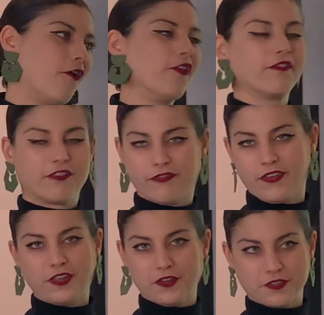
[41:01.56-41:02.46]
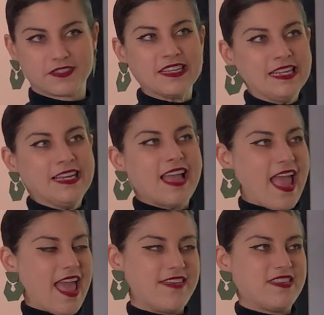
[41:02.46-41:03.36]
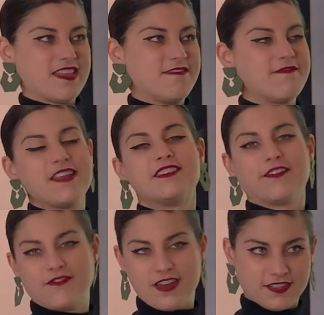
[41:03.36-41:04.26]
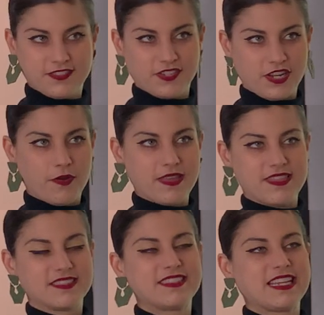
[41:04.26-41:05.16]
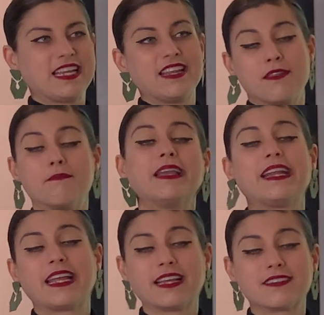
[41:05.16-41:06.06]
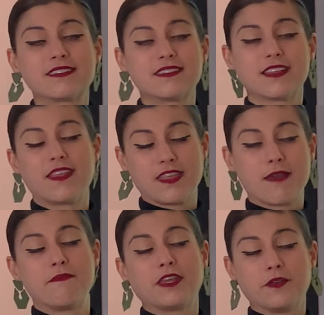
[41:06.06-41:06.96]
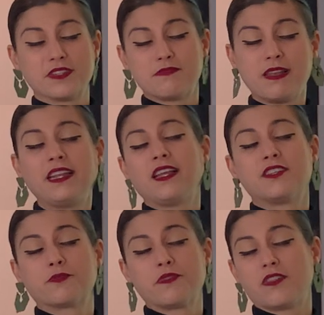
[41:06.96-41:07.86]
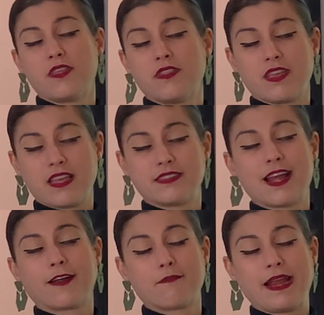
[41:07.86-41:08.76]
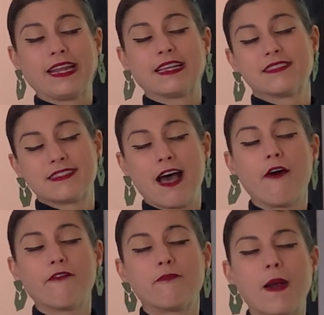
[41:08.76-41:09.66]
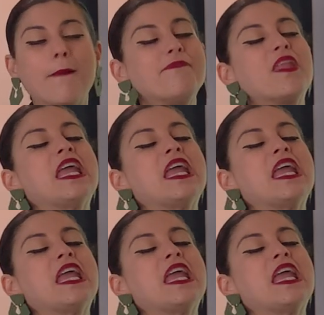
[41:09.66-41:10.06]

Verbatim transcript: all of the figures and the inventiveness, you know, in the scene and the meanings and the ambiguous meanings within the entire painting itself. But